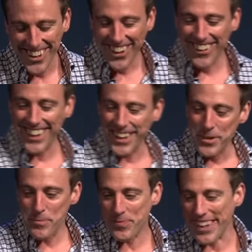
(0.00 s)
Okay.
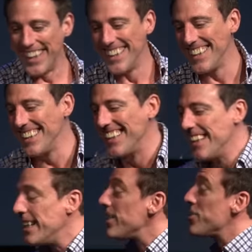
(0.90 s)

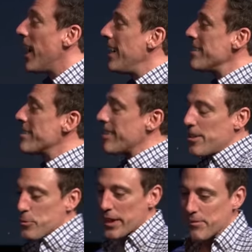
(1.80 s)
John
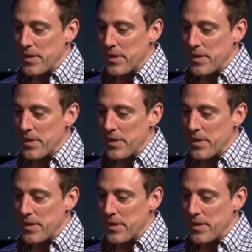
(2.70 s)
Sedgwick.